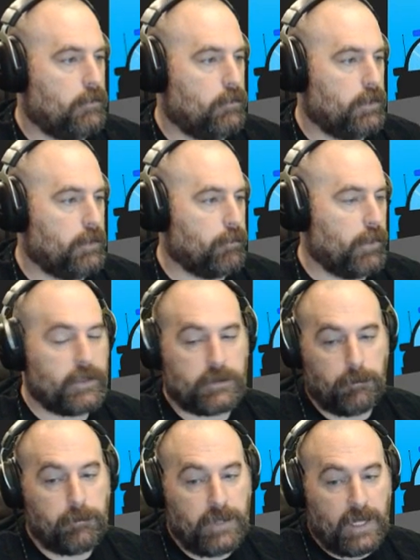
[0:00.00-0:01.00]
We can break
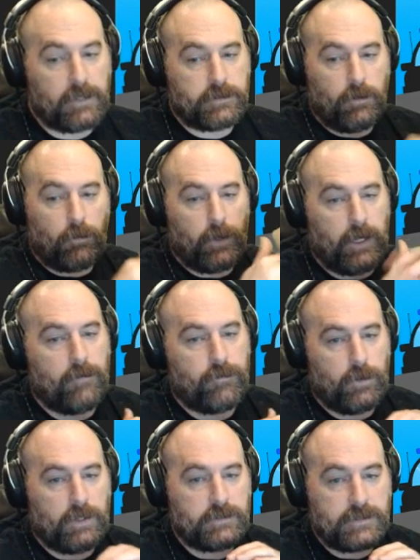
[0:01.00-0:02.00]
some nasty when we have
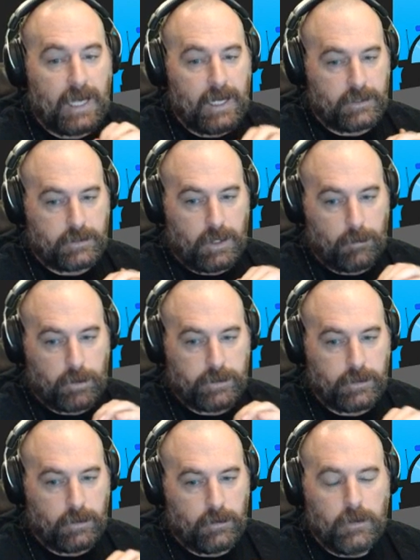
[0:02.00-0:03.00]
to. That's daddy time right
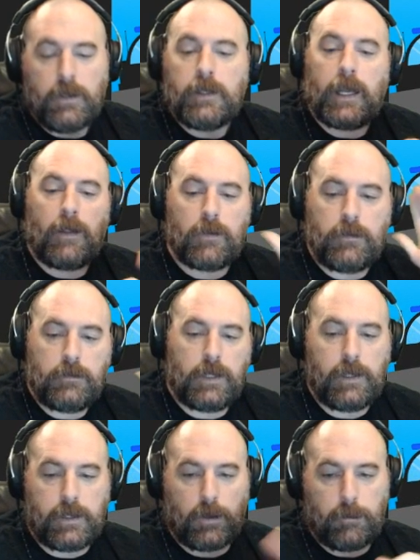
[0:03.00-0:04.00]
there. Galen,
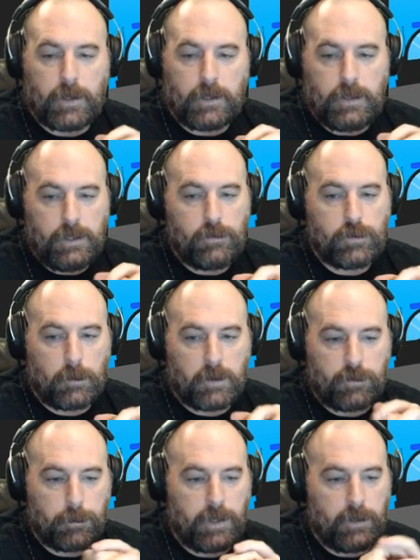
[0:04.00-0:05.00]
take care, buddy. Thank you so much
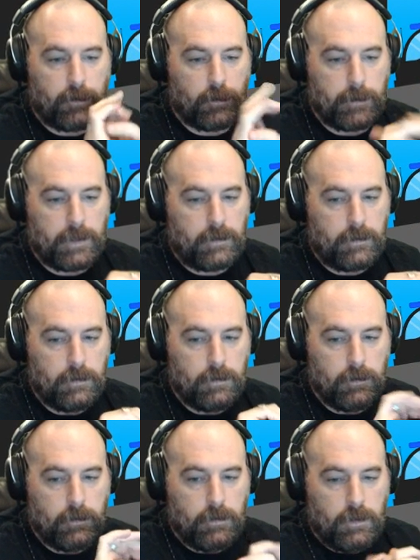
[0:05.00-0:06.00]
for being here, man.
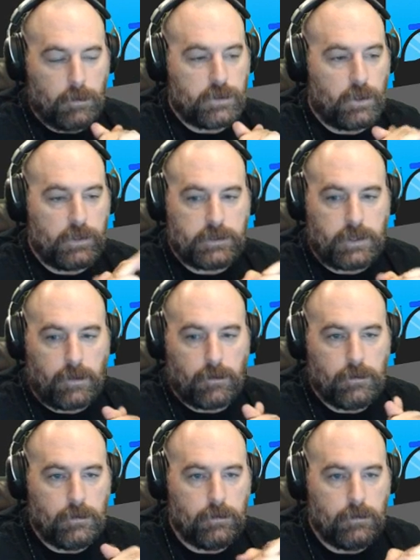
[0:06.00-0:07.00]
It was good to see you.
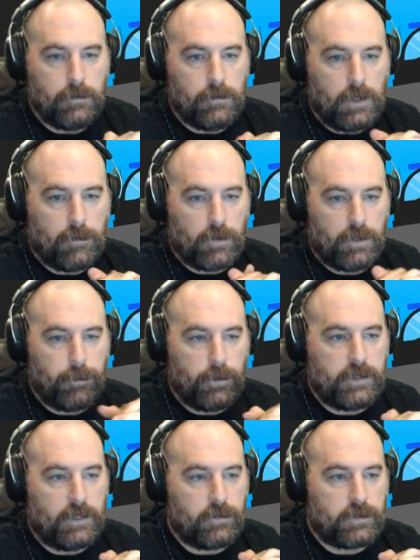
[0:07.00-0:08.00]
I really
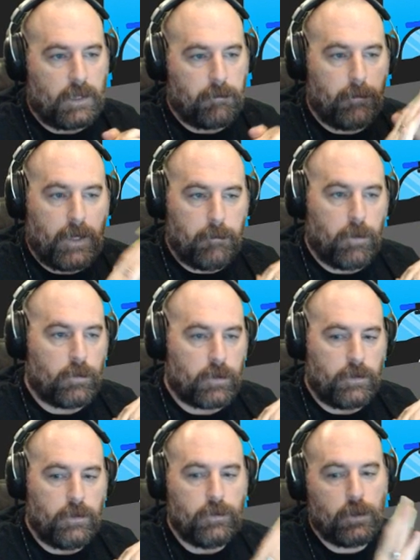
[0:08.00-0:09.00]
appreciate you stopping by both
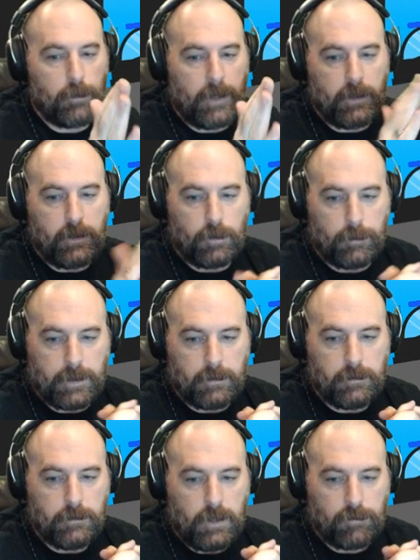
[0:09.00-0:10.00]
on YouTube and here, man.
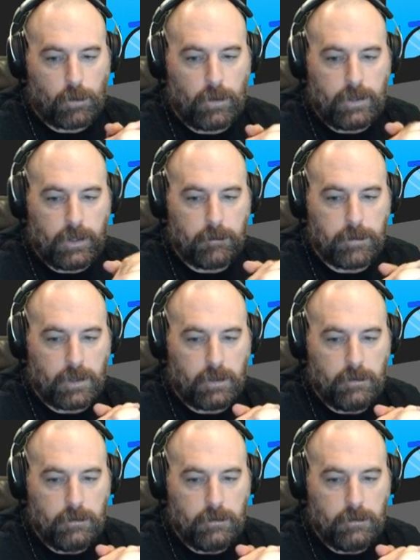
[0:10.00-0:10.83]
Have a great night, buddy.